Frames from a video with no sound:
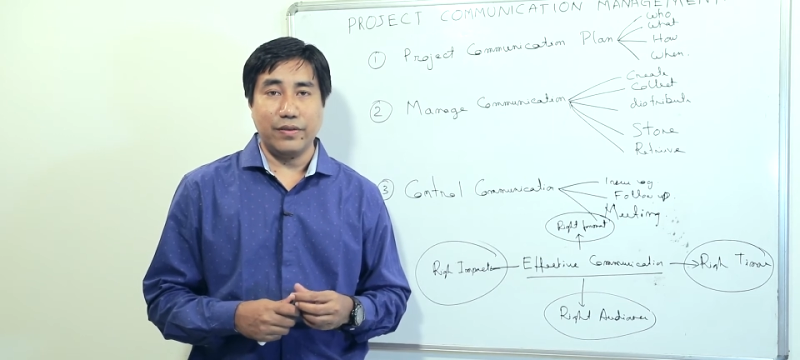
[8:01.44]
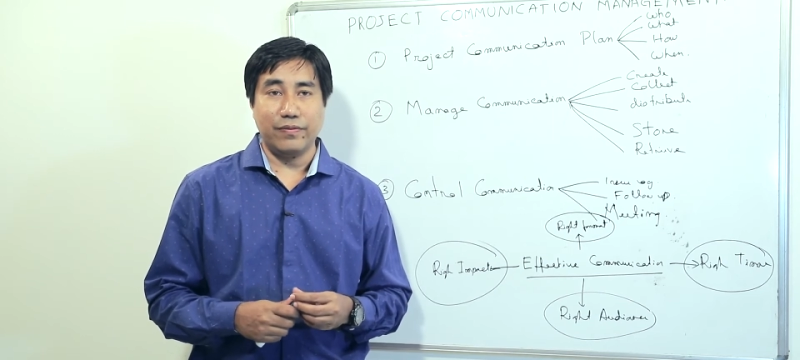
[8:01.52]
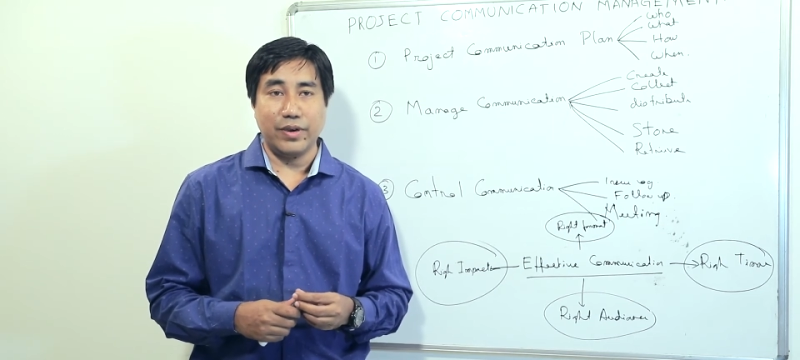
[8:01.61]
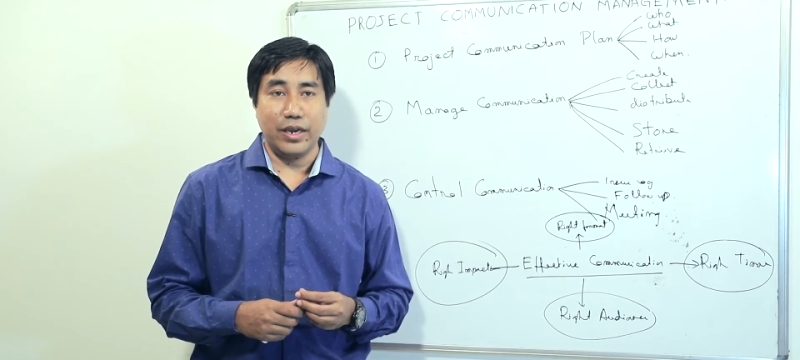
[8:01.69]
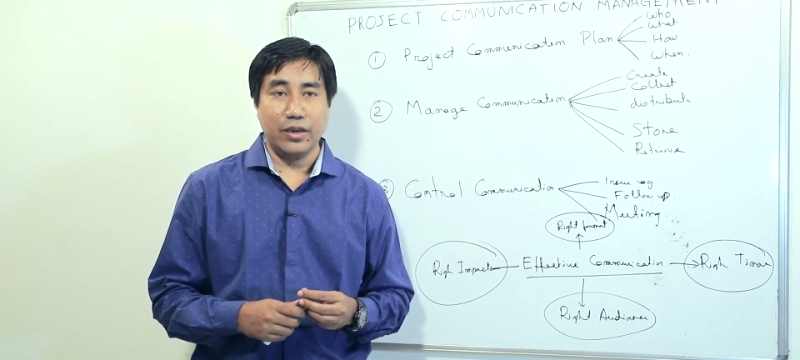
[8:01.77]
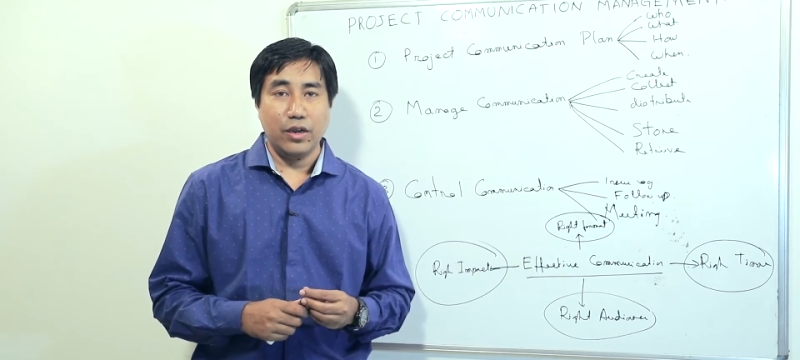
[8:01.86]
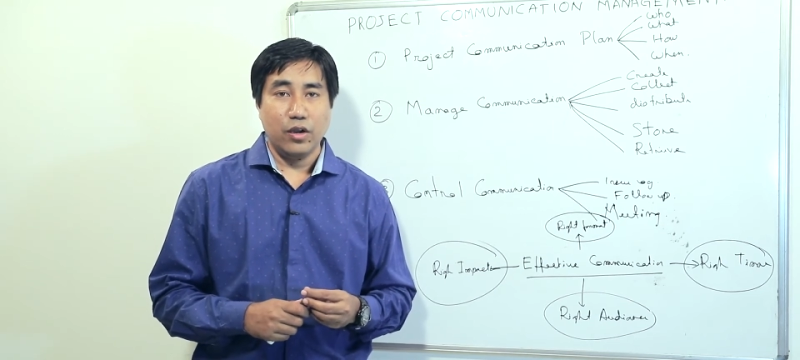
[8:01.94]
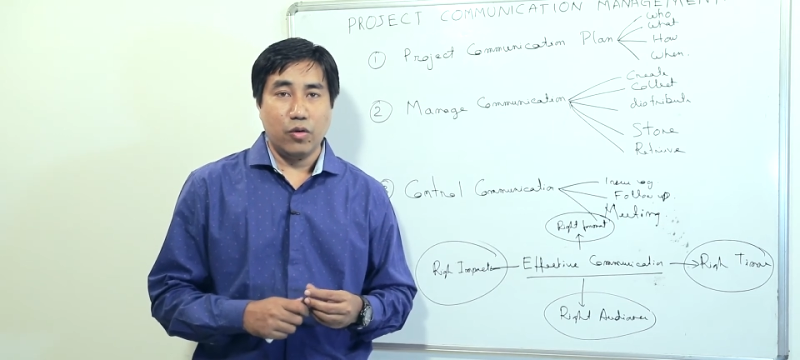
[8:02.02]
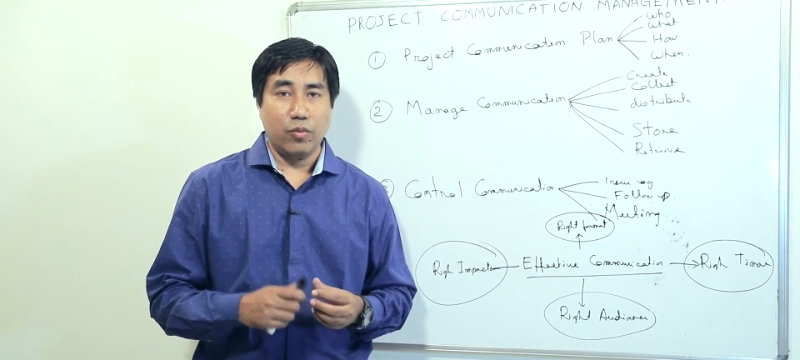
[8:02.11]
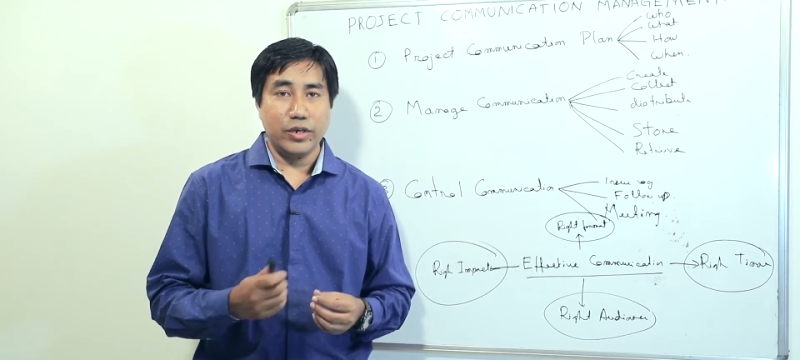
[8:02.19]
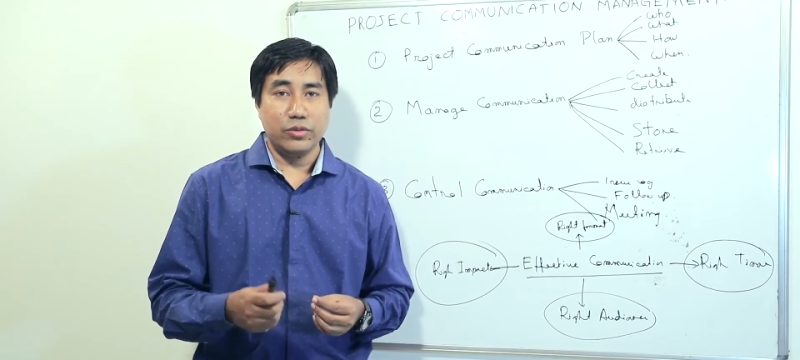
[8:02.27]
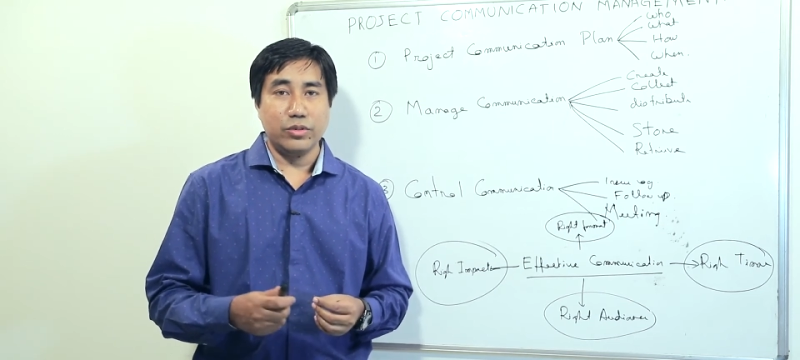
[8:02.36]
if I
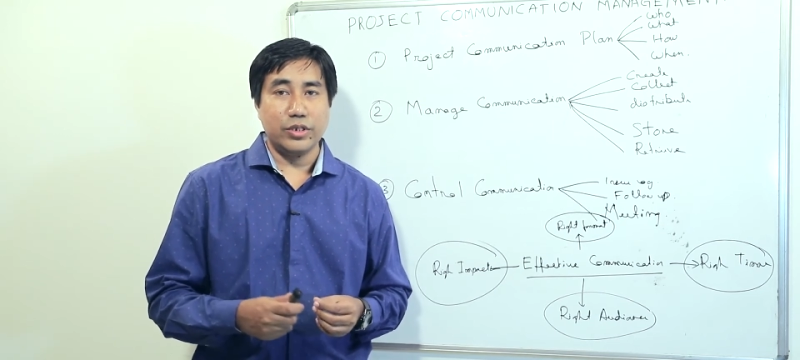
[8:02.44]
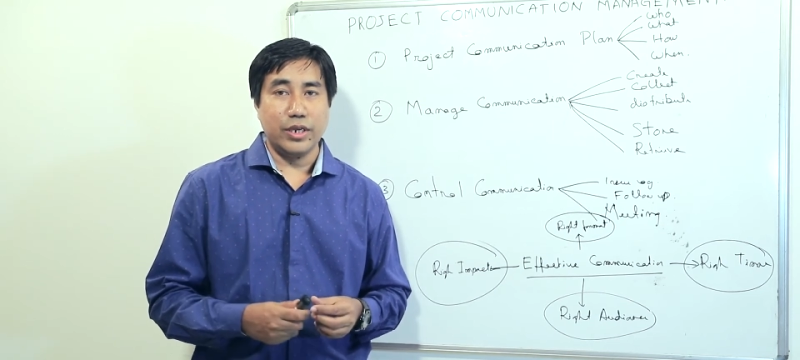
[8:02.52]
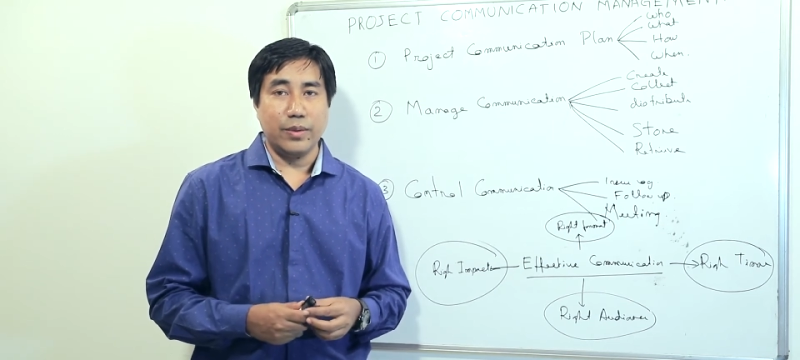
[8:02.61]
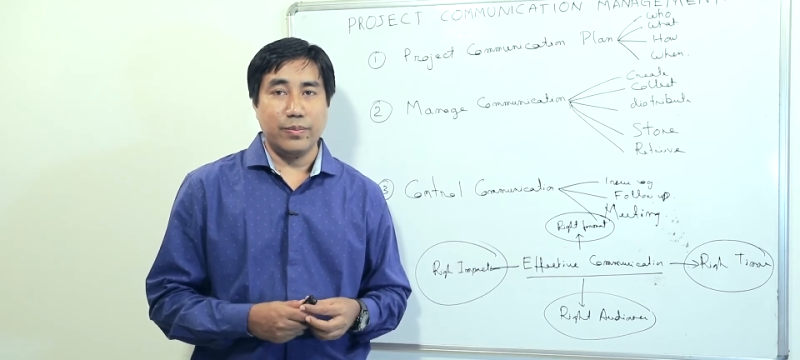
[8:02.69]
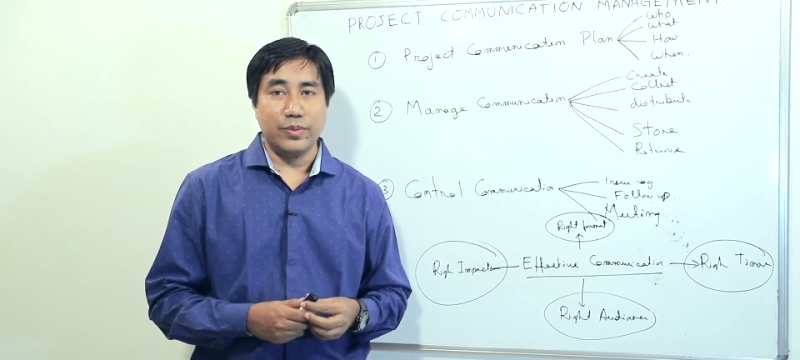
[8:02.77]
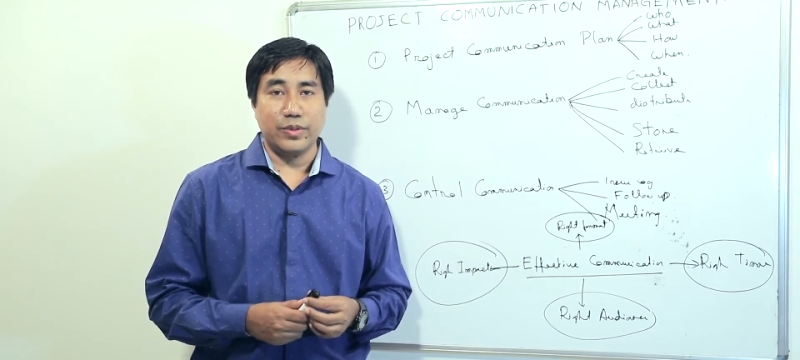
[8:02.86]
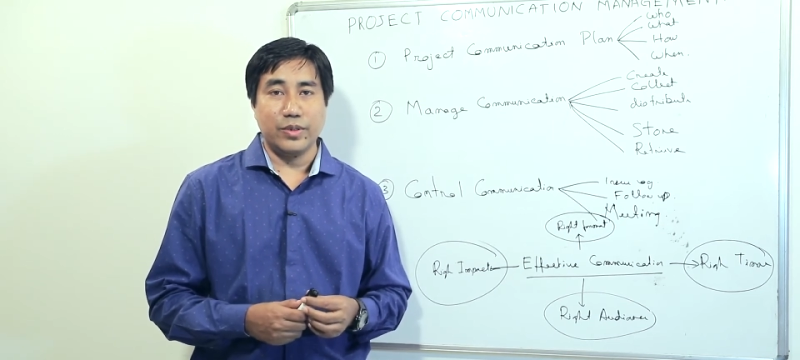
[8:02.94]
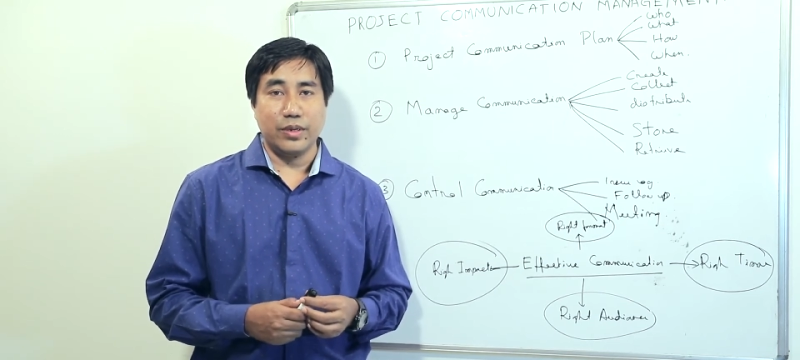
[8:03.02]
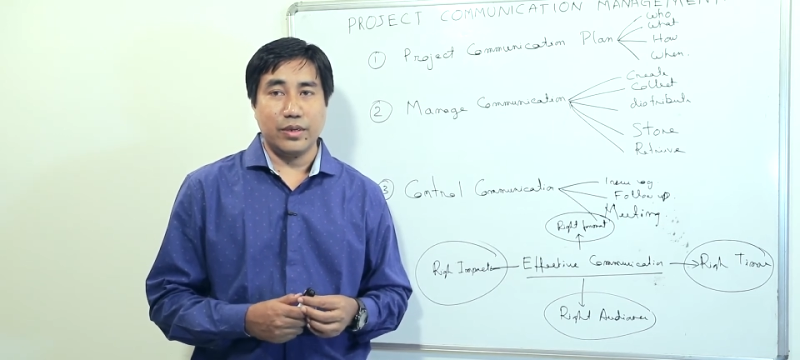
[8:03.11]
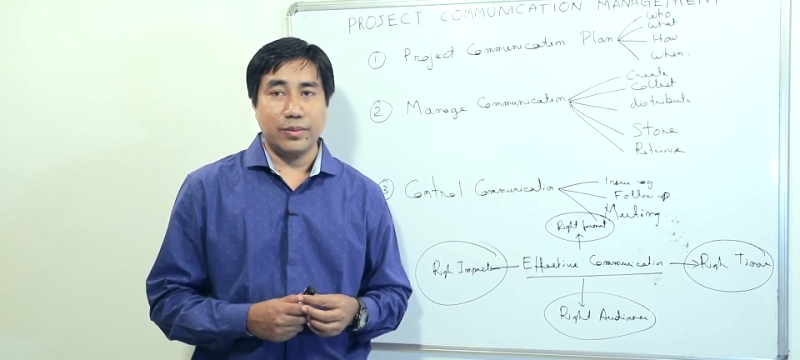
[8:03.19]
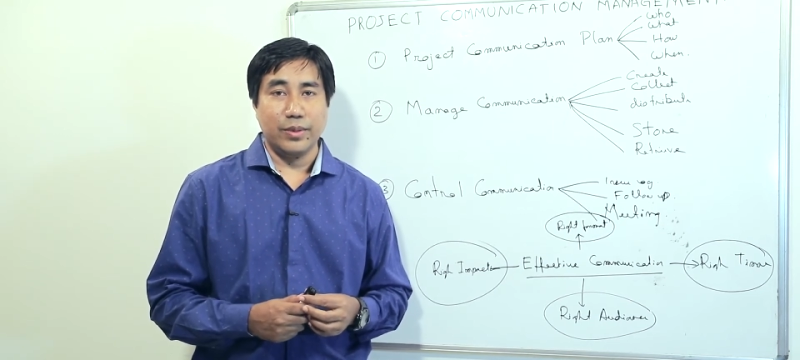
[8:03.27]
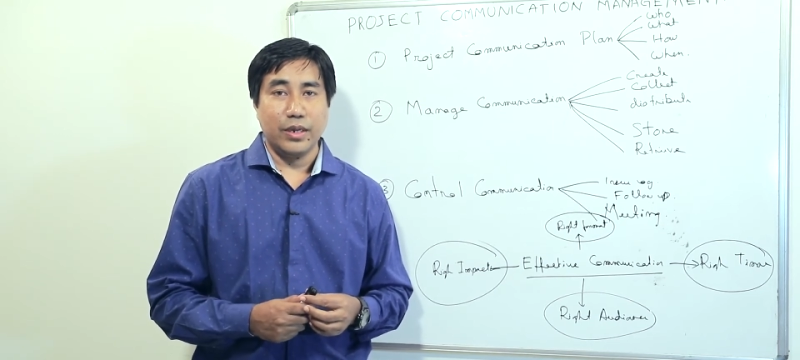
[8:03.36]
want
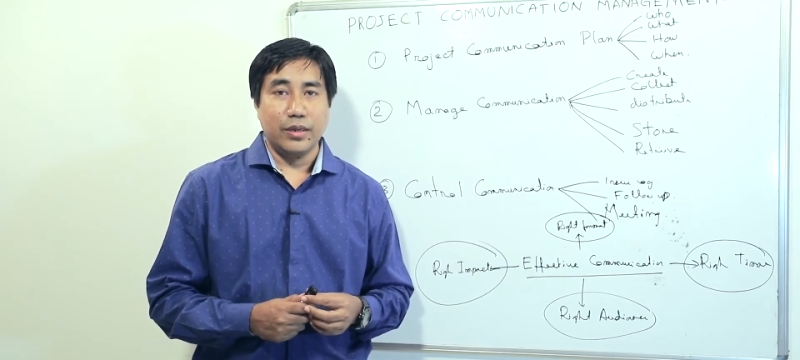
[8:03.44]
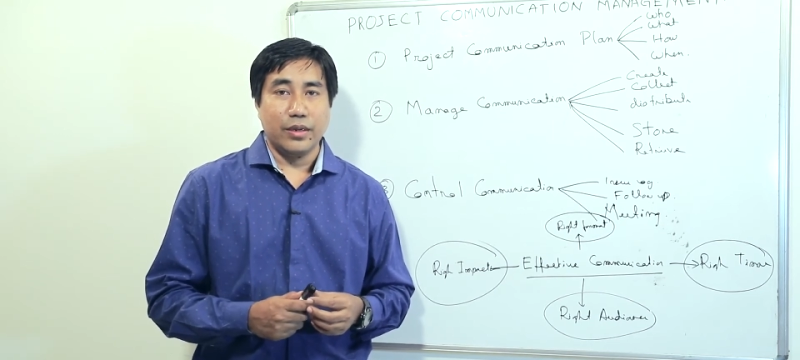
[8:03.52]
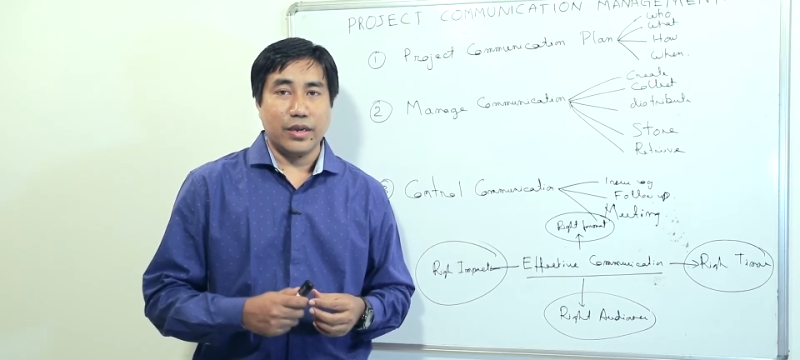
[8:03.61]
to